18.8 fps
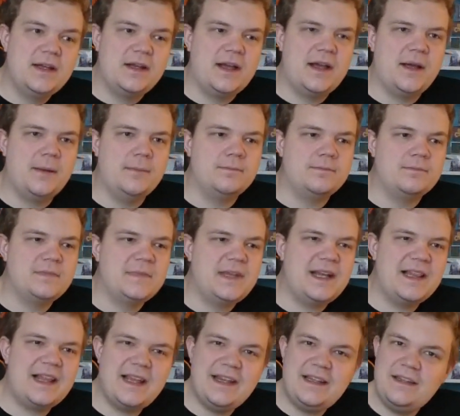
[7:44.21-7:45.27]

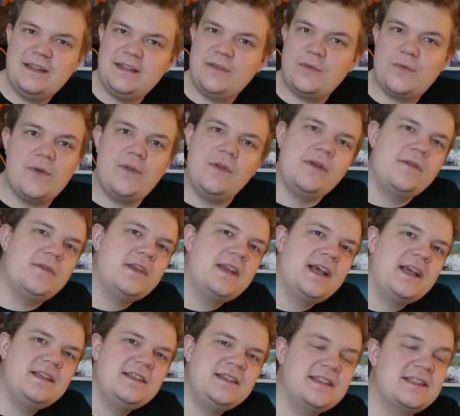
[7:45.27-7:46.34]
I like the rolling of the
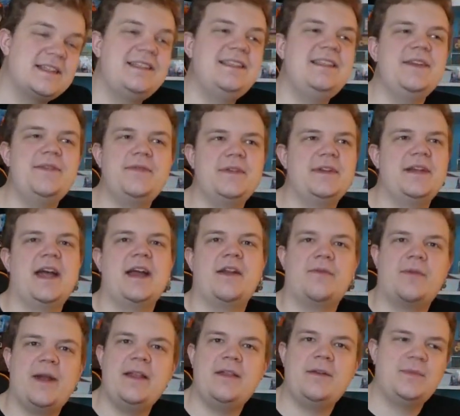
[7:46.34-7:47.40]
dice. It's a different kind of
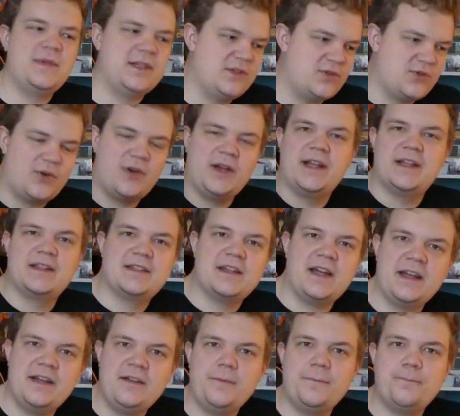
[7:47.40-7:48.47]
random than drawing a
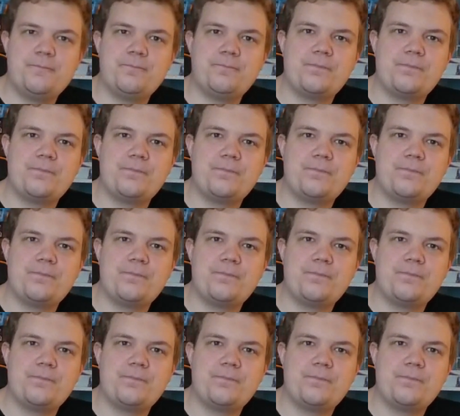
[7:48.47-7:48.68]
tile.